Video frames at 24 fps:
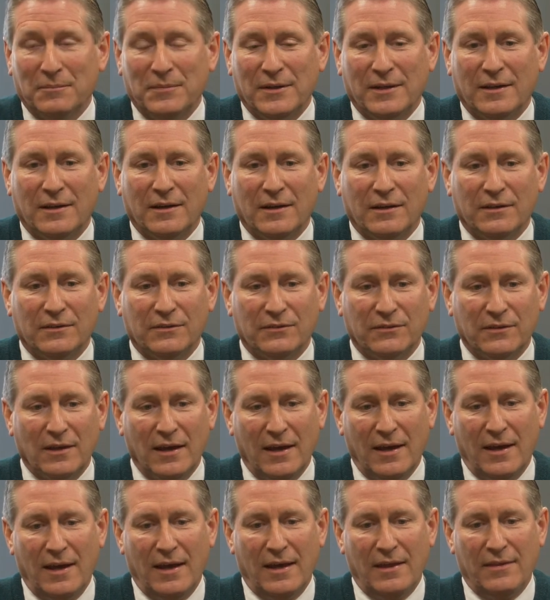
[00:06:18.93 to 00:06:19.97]
because
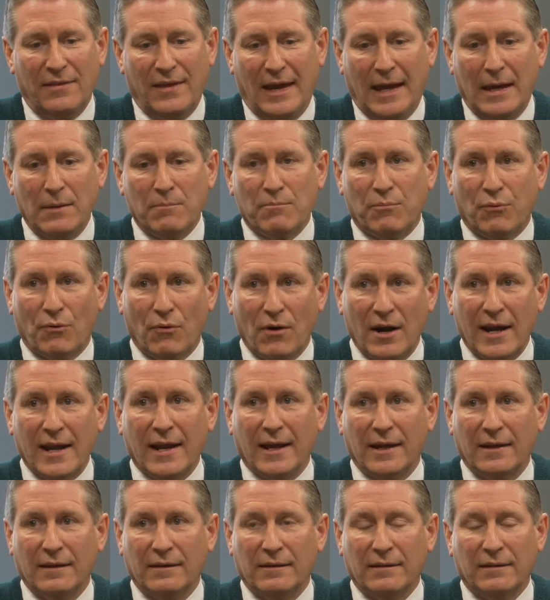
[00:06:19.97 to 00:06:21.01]
that
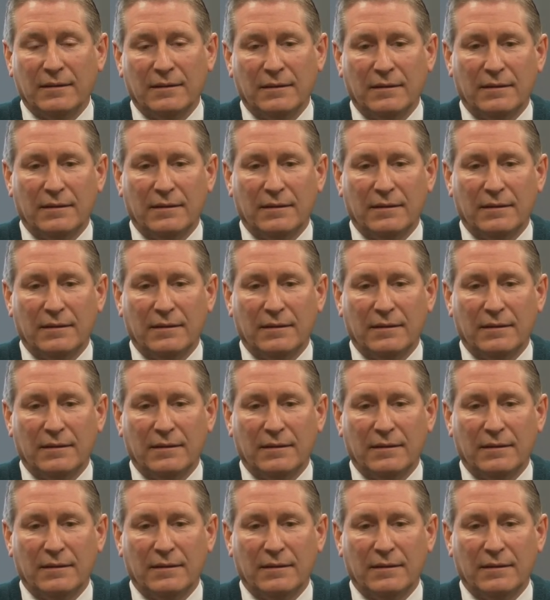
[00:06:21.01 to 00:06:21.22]
brand,